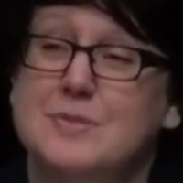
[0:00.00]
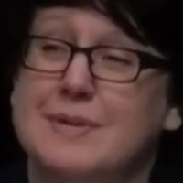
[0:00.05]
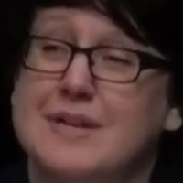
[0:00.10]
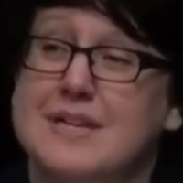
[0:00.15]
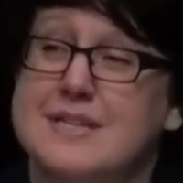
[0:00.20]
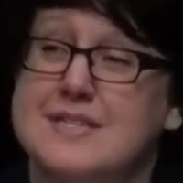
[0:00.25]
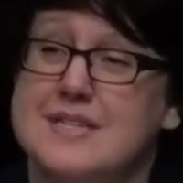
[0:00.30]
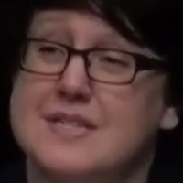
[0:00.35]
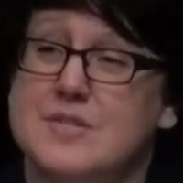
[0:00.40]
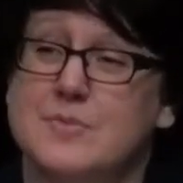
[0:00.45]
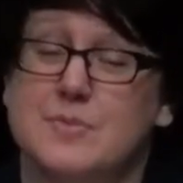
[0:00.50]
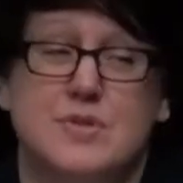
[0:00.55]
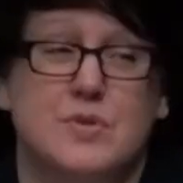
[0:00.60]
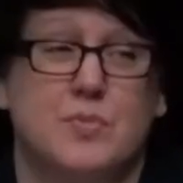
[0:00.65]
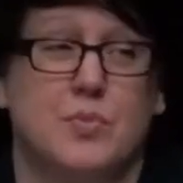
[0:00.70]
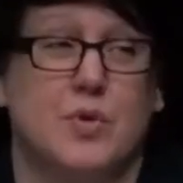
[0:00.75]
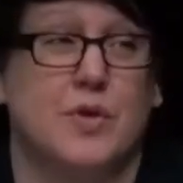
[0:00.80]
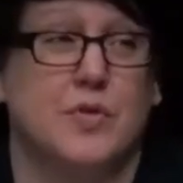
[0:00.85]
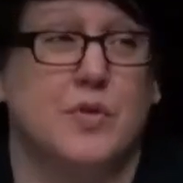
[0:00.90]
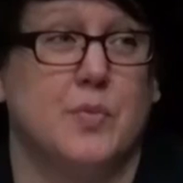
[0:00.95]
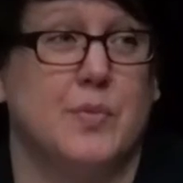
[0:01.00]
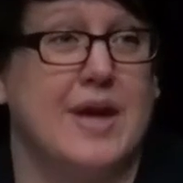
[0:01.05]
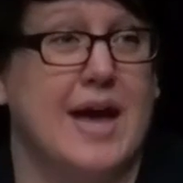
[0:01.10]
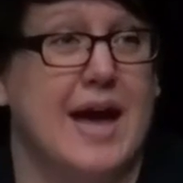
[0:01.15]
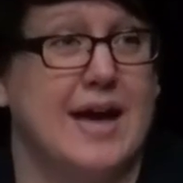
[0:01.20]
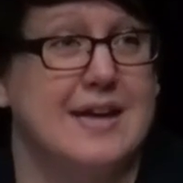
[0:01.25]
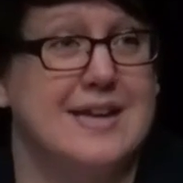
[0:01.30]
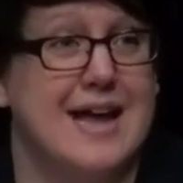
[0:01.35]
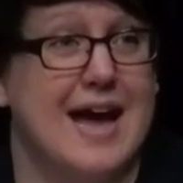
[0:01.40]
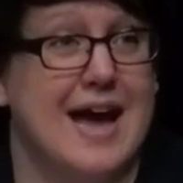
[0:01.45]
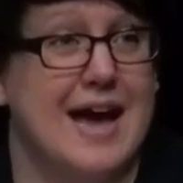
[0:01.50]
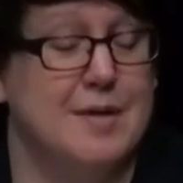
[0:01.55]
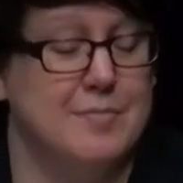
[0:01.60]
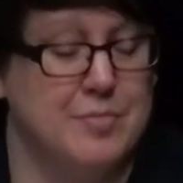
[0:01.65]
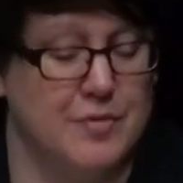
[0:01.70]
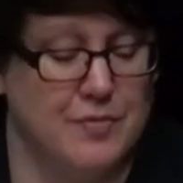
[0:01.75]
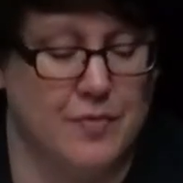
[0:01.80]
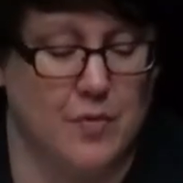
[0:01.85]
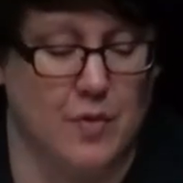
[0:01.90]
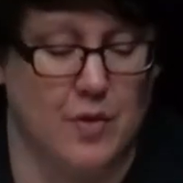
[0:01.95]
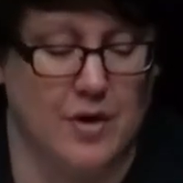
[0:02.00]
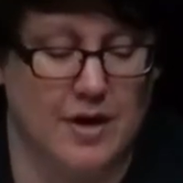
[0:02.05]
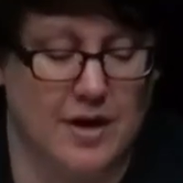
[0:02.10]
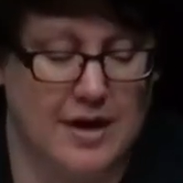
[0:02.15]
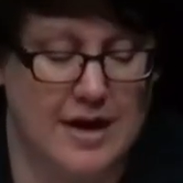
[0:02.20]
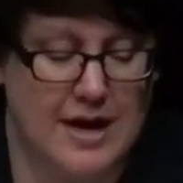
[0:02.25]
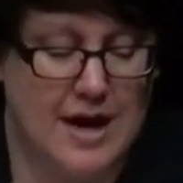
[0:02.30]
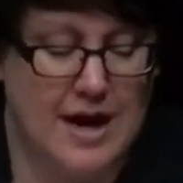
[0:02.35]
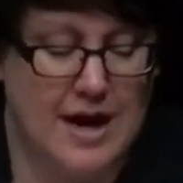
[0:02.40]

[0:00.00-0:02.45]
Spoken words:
because this was a role that we hadn't had before.